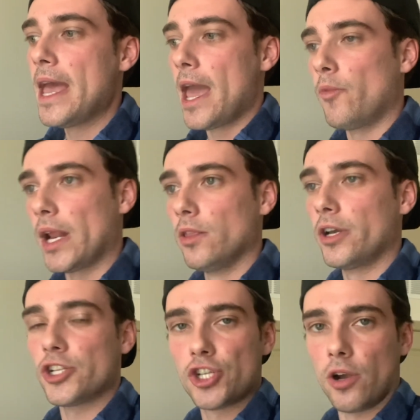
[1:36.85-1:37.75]
And when I look
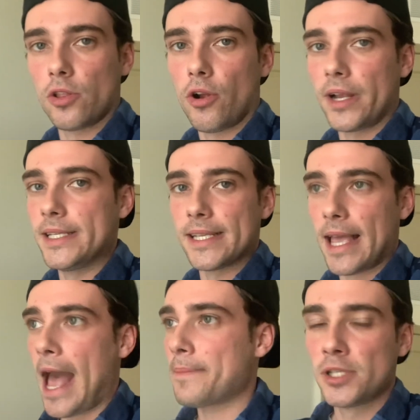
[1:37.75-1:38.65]
at Chuck CLark, he's an
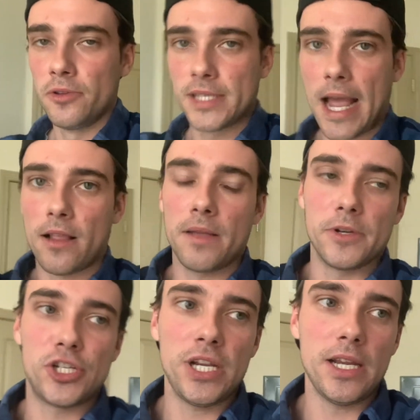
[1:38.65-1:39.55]
absolute tackling
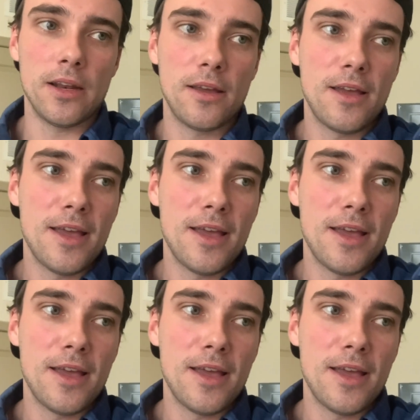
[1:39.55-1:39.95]
machine.